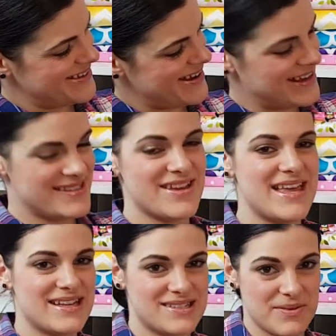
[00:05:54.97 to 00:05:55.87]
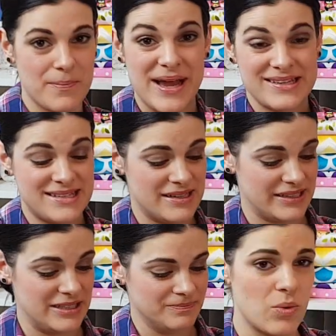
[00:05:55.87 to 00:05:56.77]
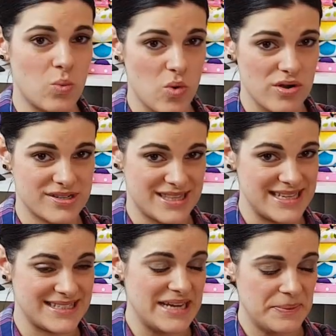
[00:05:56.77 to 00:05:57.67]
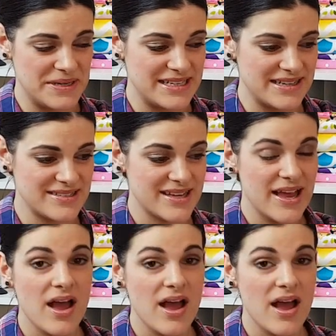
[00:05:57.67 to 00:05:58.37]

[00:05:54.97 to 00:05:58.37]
And so that's basically what this nappy does.